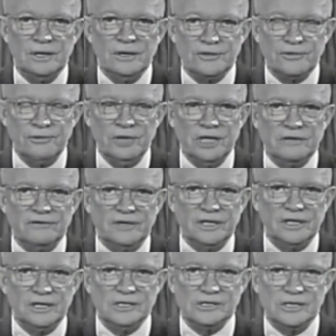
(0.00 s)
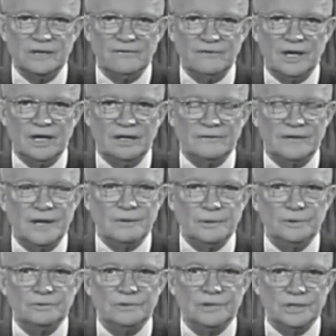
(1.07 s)
3 of these involved our
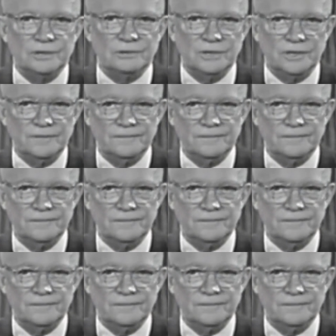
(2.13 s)
own country.